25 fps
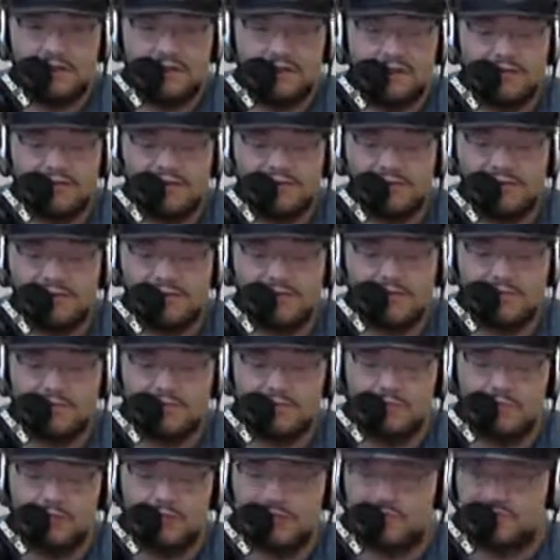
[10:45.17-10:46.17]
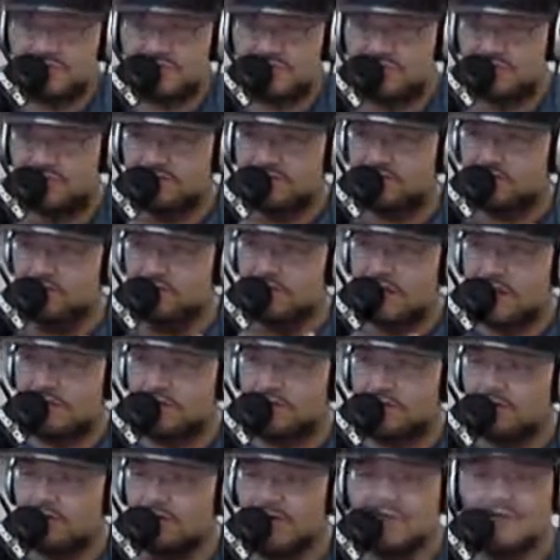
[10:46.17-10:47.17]
other people would come and stuff, and
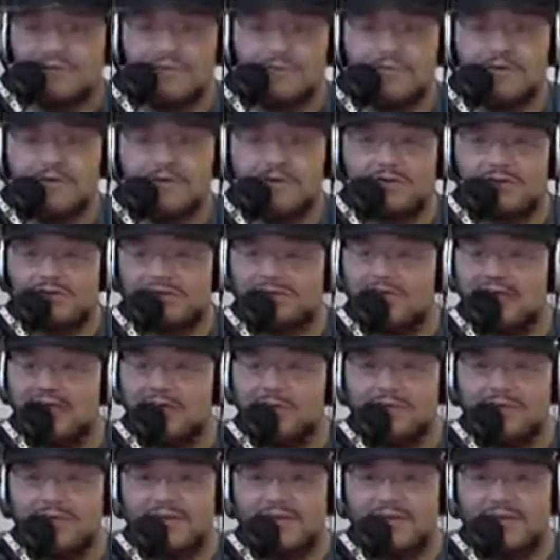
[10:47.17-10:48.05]
it'd be a great time.